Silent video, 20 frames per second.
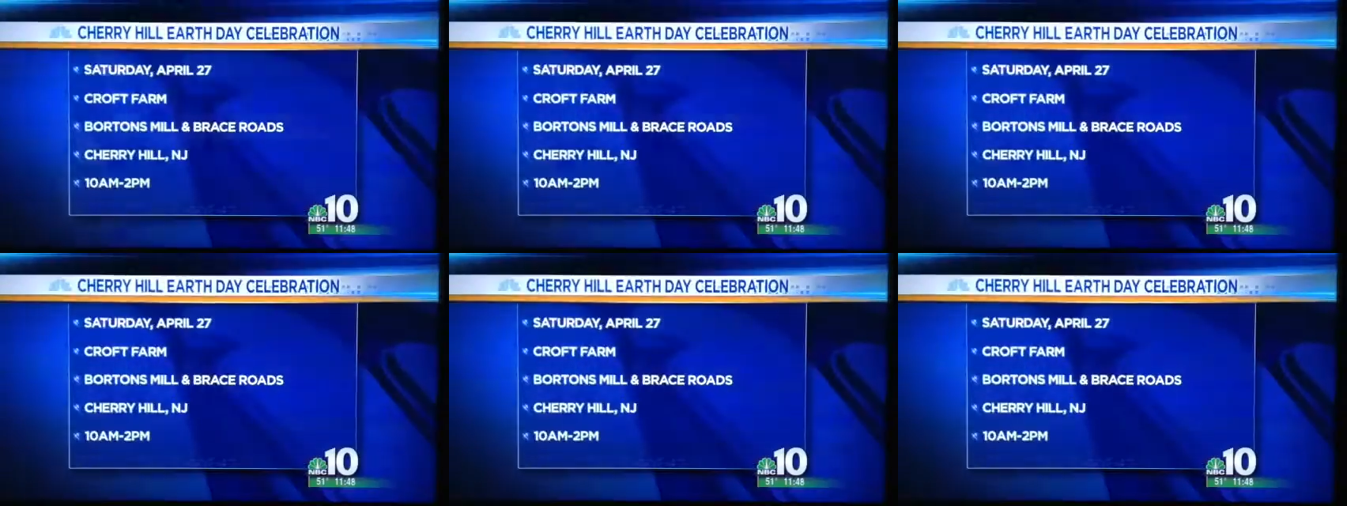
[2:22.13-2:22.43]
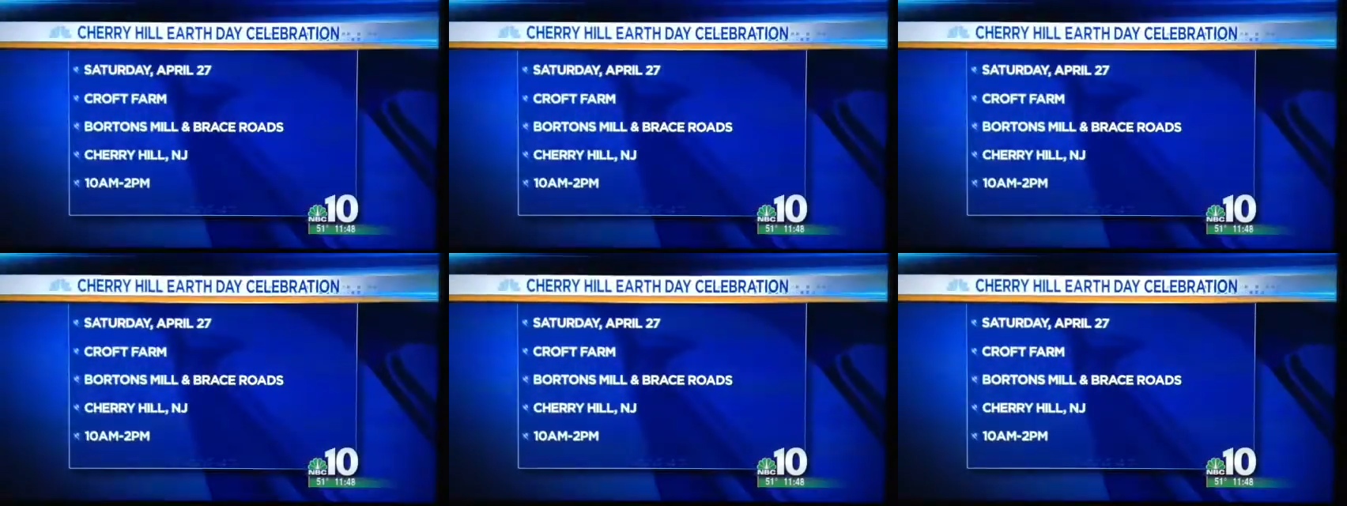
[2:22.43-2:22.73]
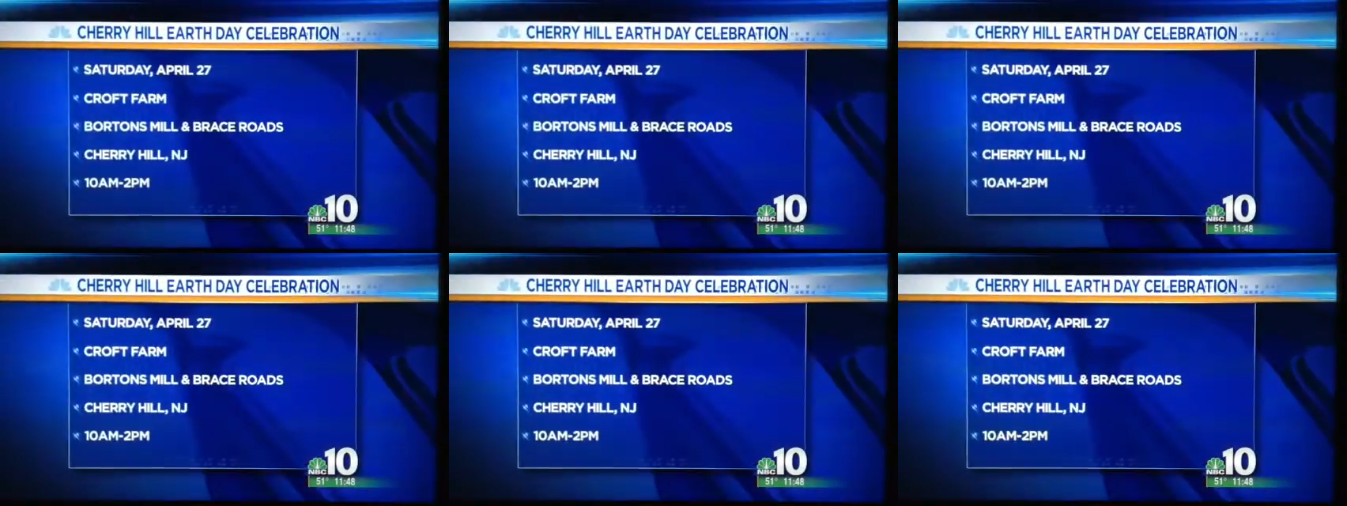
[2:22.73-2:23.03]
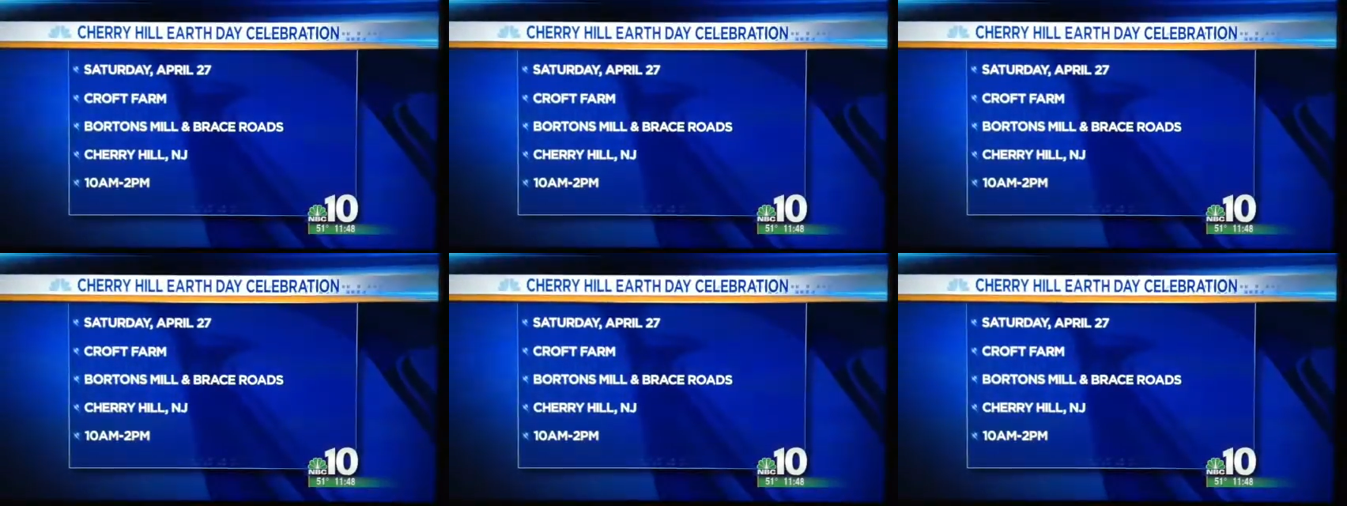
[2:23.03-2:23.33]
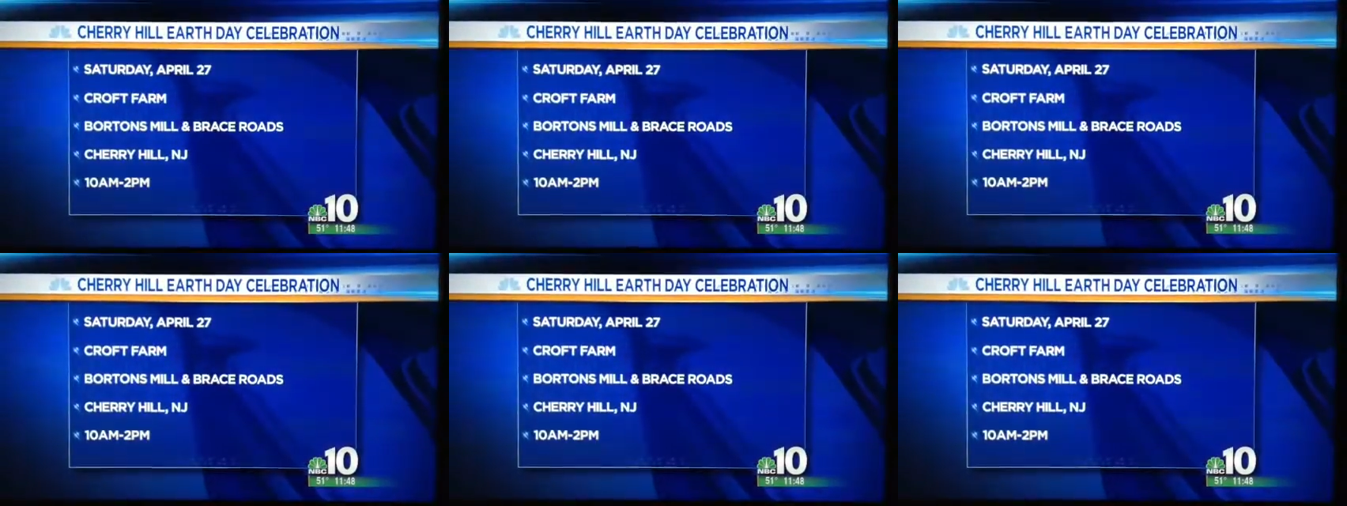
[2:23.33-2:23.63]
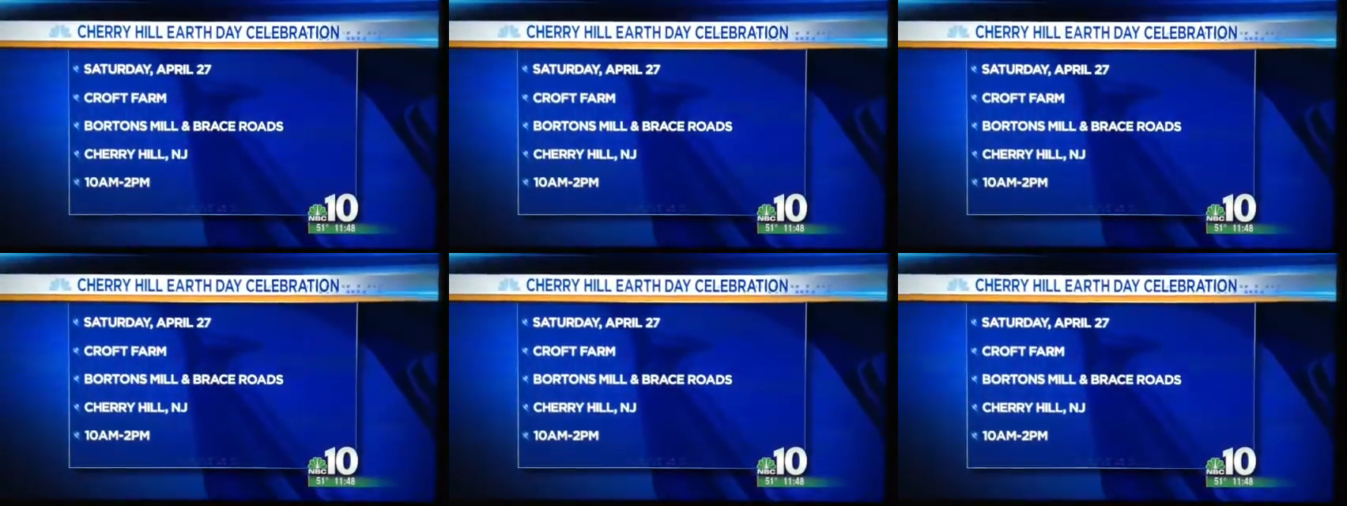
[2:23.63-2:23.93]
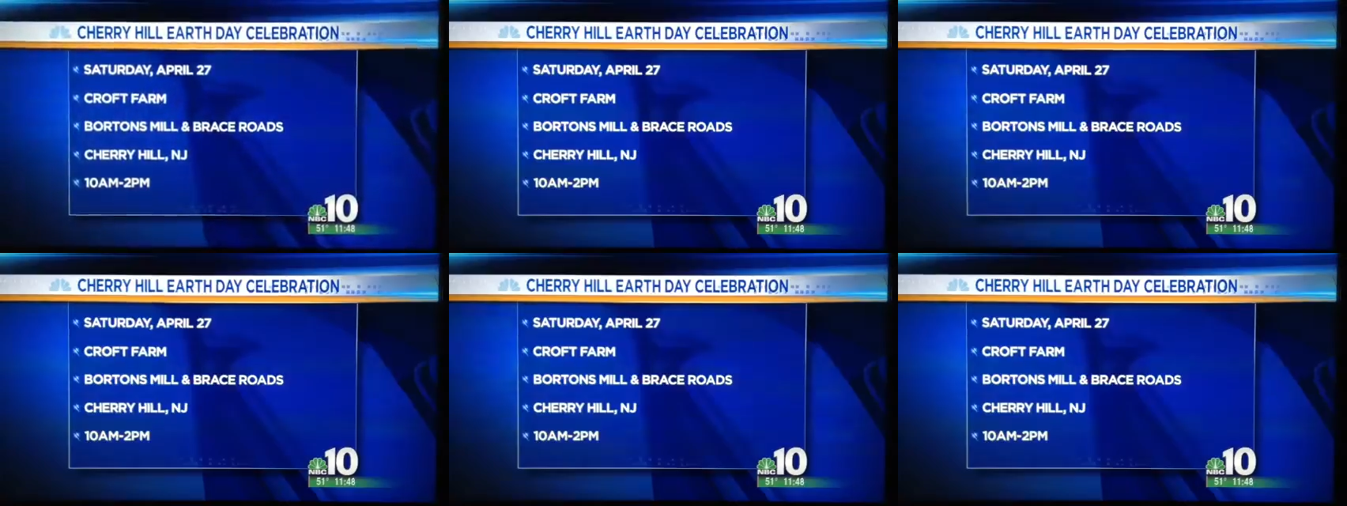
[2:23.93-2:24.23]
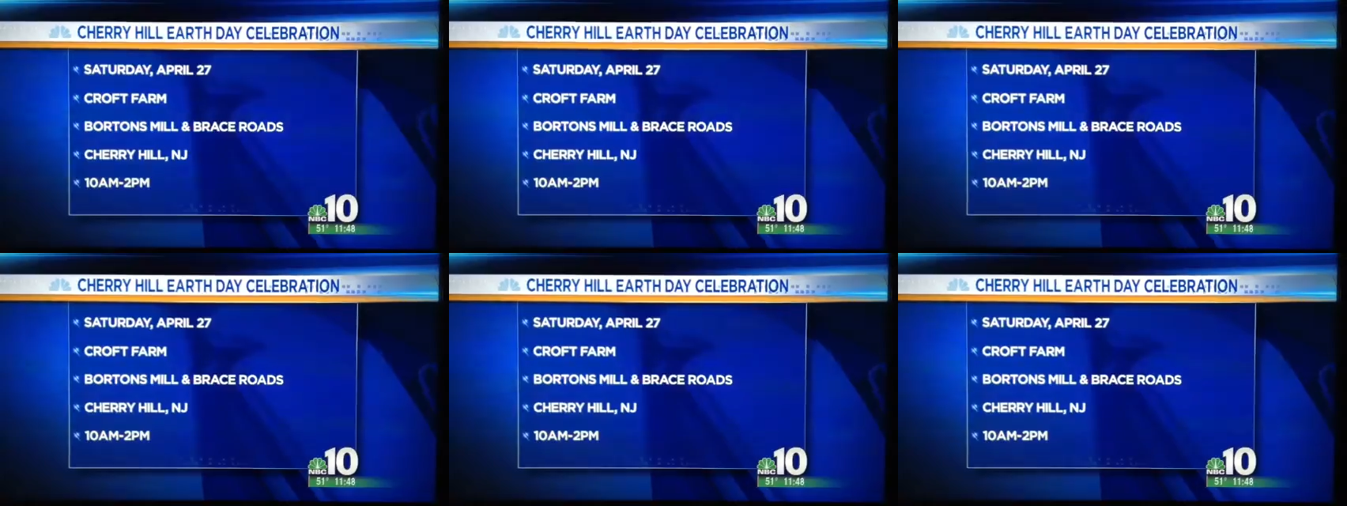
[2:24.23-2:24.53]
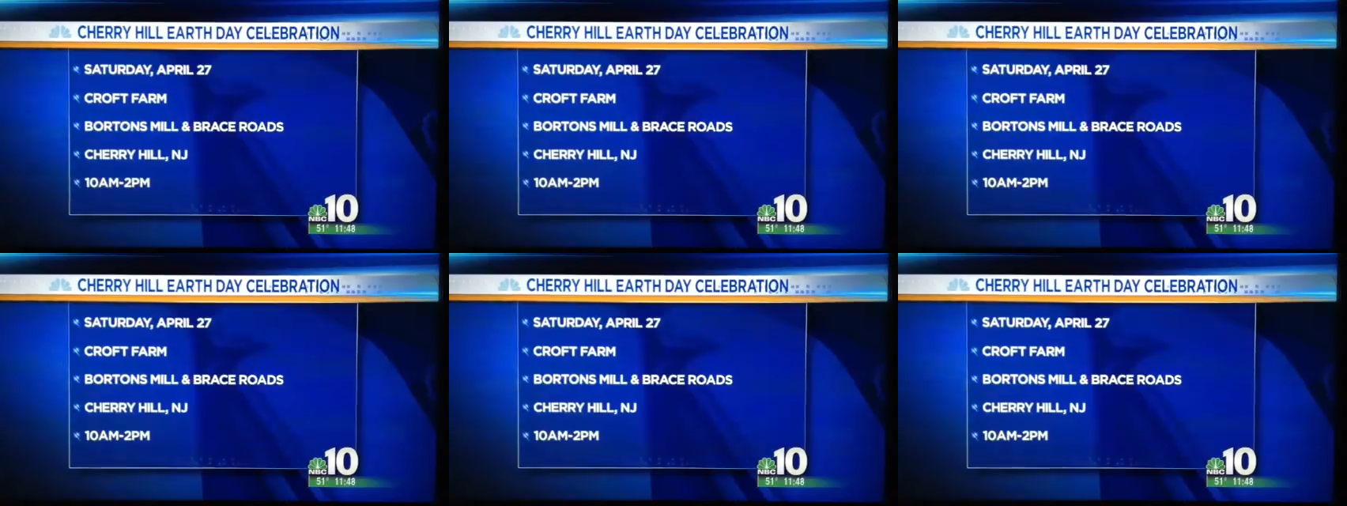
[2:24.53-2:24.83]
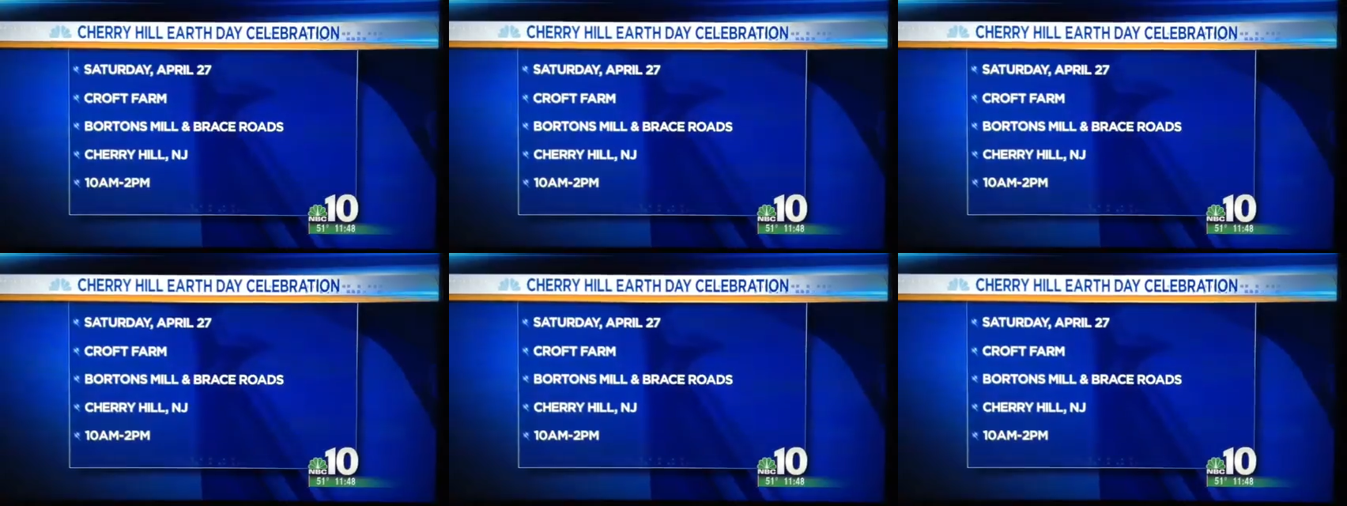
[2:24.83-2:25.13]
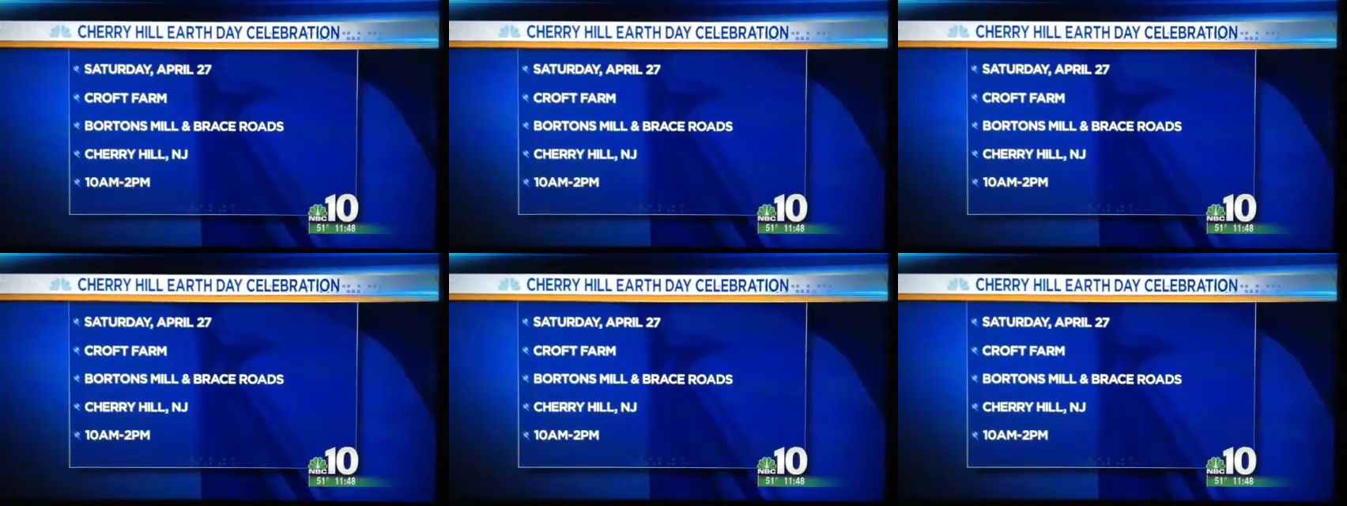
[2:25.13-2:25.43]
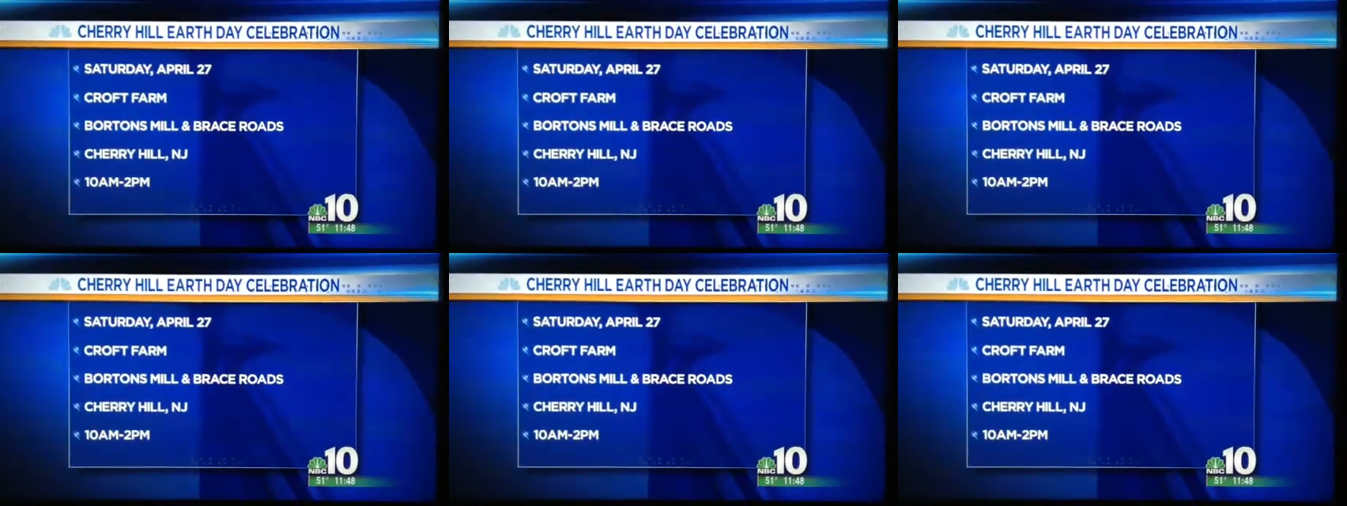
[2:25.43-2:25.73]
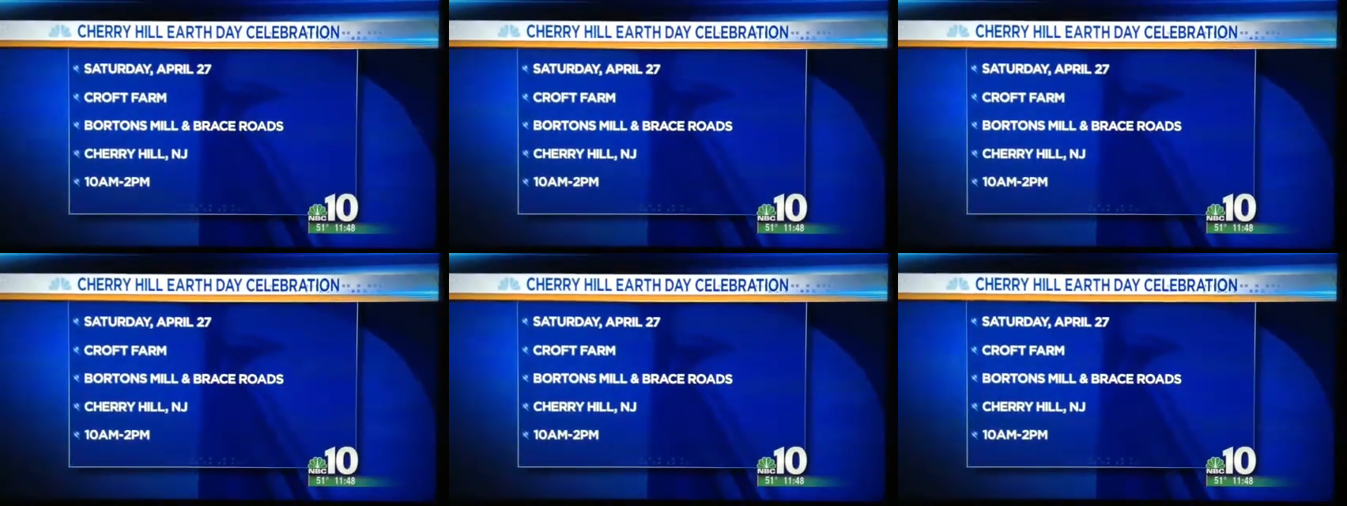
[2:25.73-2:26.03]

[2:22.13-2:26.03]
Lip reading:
(no speaker visible)